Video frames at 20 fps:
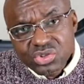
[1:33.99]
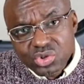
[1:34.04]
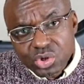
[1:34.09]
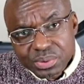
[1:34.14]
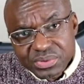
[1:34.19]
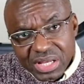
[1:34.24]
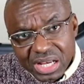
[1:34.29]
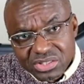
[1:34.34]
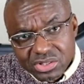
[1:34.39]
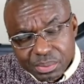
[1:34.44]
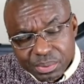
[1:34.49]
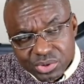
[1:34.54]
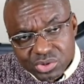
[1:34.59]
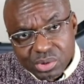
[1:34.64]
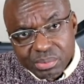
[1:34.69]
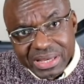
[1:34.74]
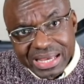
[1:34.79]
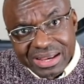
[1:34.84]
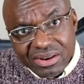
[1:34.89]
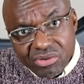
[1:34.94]
soups are
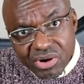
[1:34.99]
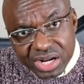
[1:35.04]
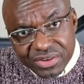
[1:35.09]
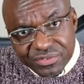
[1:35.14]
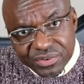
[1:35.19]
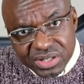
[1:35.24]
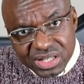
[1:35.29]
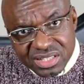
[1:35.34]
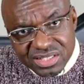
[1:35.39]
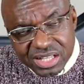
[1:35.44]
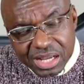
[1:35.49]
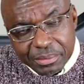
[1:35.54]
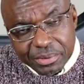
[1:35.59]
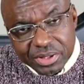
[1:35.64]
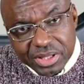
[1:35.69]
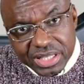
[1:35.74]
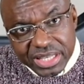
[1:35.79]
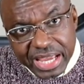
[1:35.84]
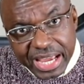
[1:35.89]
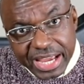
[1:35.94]
supposed to be great for this
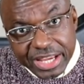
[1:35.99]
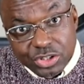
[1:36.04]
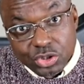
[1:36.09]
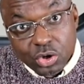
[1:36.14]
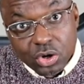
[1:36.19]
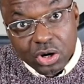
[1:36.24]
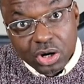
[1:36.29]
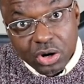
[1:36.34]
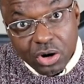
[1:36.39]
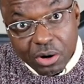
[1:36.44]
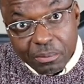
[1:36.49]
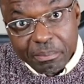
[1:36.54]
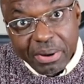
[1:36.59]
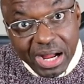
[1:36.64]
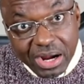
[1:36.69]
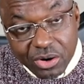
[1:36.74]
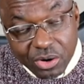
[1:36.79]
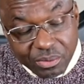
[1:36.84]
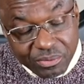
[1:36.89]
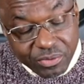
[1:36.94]
time of the year. You come
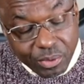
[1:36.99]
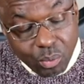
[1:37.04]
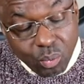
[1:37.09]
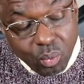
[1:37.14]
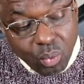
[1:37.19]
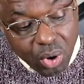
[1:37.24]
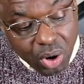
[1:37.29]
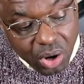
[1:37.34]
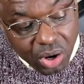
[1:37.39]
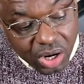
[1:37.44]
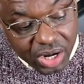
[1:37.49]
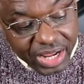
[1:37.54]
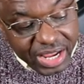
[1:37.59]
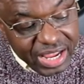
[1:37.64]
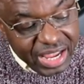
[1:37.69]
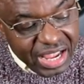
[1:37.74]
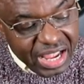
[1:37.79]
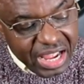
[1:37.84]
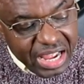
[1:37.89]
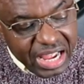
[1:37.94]
back home from work,
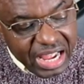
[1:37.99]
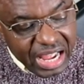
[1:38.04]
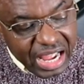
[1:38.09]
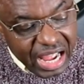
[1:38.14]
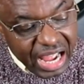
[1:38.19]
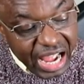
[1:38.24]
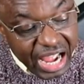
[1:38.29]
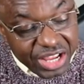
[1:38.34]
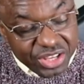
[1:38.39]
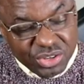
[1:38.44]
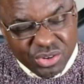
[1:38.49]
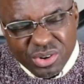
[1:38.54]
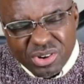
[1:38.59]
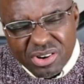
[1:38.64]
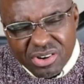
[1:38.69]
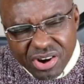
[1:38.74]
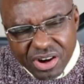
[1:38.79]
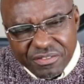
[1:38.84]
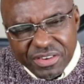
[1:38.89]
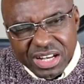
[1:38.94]

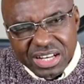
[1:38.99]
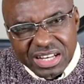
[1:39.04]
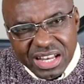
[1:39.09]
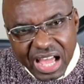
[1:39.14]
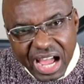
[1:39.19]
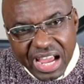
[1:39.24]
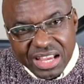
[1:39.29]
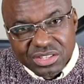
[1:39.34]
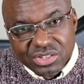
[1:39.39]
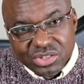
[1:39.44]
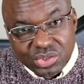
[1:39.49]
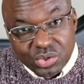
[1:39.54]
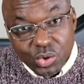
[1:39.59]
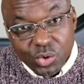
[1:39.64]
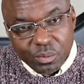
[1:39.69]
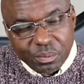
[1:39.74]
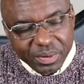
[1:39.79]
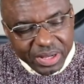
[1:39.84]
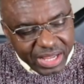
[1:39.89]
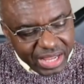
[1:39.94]
you crave a nice
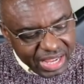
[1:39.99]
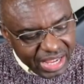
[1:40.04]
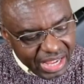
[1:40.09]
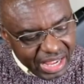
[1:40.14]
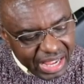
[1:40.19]
soup.